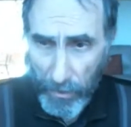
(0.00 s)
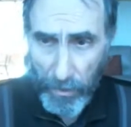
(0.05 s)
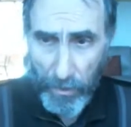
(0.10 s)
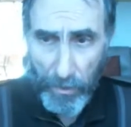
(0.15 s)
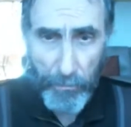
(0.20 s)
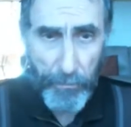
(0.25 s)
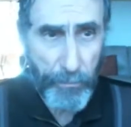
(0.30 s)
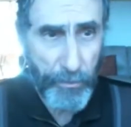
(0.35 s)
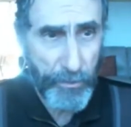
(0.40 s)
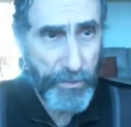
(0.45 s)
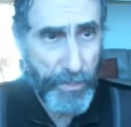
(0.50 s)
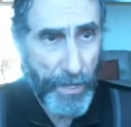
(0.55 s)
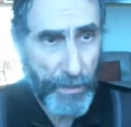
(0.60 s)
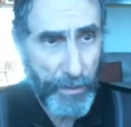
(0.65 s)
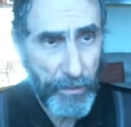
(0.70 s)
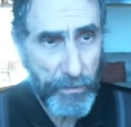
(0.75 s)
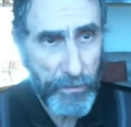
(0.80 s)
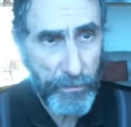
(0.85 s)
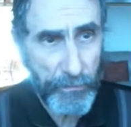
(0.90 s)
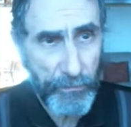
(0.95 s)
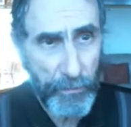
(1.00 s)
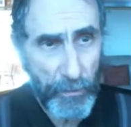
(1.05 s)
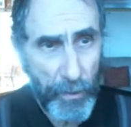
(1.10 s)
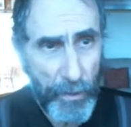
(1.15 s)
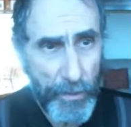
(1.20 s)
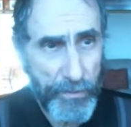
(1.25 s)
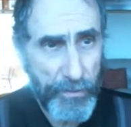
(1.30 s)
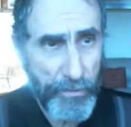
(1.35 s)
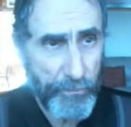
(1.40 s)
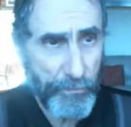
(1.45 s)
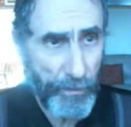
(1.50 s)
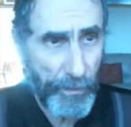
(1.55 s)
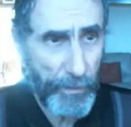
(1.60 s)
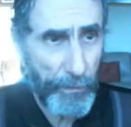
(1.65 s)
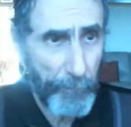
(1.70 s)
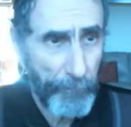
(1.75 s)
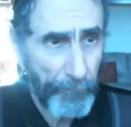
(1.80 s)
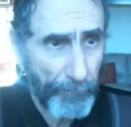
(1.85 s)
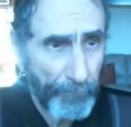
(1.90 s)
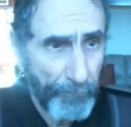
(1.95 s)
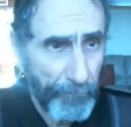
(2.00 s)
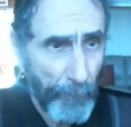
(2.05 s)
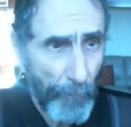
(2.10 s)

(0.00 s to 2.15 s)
uh, pertaining to philosophy